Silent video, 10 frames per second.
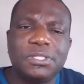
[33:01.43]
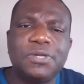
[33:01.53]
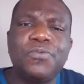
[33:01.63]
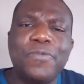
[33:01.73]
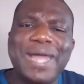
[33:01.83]

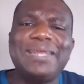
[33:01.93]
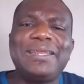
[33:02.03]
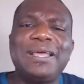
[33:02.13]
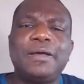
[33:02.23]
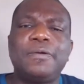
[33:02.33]
So,
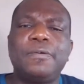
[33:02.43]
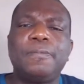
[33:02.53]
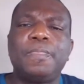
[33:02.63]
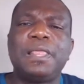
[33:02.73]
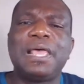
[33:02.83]
right now,
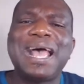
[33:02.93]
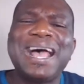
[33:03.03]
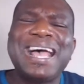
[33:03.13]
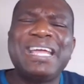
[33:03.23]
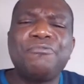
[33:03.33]

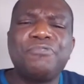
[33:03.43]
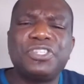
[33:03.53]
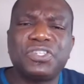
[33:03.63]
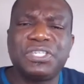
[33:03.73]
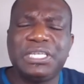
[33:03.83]
I
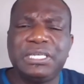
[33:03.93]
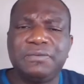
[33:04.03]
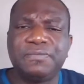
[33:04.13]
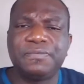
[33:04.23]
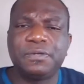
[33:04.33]
receive
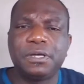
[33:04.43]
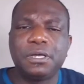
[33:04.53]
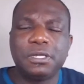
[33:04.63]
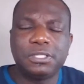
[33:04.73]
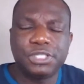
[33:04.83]

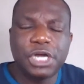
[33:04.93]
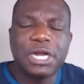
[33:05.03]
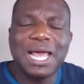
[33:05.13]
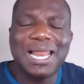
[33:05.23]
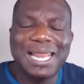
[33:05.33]

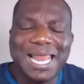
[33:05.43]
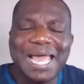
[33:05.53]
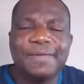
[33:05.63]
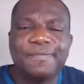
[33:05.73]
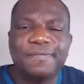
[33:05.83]
eternal
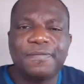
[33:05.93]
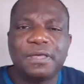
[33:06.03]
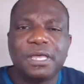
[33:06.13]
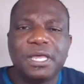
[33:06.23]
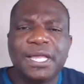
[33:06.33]
life
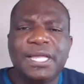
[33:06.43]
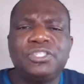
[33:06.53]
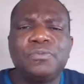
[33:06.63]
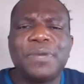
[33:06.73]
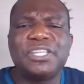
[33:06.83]

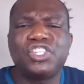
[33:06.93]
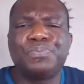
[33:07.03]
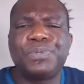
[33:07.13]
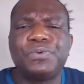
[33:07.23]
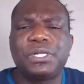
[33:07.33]
into my
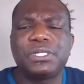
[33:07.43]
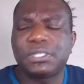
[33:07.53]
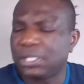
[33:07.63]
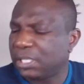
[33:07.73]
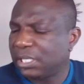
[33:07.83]
spirit.
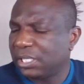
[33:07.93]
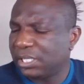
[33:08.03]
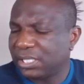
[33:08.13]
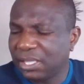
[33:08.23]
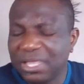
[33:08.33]

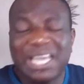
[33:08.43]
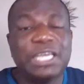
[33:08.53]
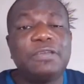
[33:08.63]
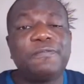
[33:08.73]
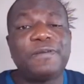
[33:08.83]
So,
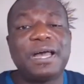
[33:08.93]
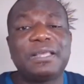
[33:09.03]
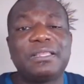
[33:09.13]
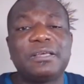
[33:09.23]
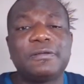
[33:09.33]
thank you,
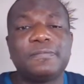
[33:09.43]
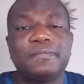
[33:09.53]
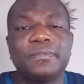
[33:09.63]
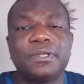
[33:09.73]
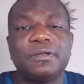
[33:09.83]
Father,
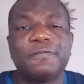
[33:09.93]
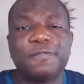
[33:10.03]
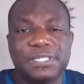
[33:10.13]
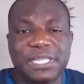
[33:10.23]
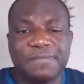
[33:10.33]

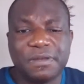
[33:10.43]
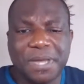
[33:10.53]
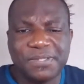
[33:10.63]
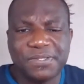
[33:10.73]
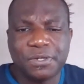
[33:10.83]
for saving
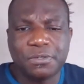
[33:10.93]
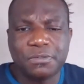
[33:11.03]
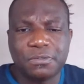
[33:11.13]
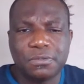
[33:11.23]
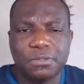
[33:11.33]
my
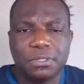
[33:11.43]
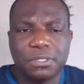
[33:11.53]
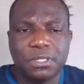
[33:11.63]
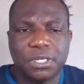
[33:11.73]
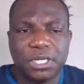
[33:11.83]

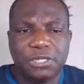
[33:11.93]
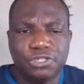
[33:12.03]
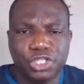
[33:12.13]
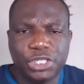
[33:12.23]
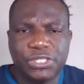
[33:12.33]
soul.
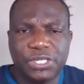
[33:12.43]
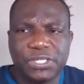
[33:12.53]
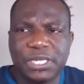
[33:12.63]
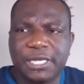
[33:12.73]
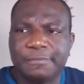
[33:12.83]
In
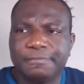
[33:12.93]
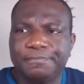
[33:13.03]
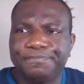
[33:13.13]
Jesus' name.